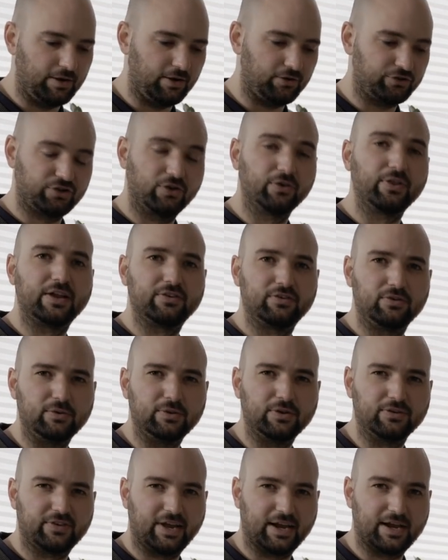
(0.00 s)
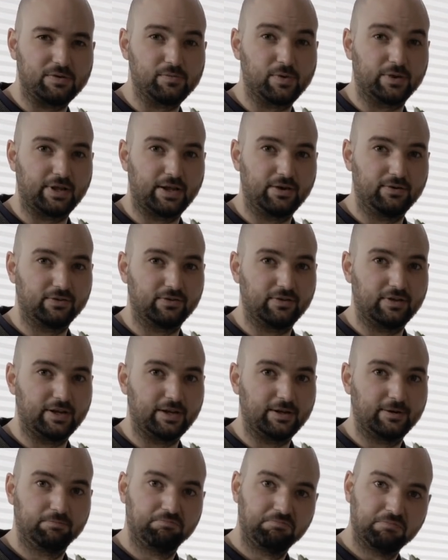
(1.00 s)
And I'll show that to you in a second, what that looks
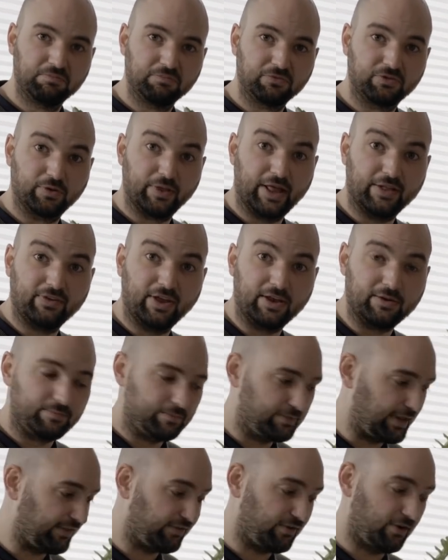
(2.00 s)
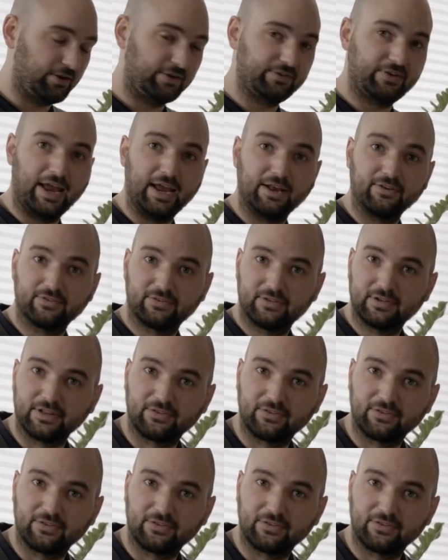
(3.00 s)
like. So that's it. That's all it takes.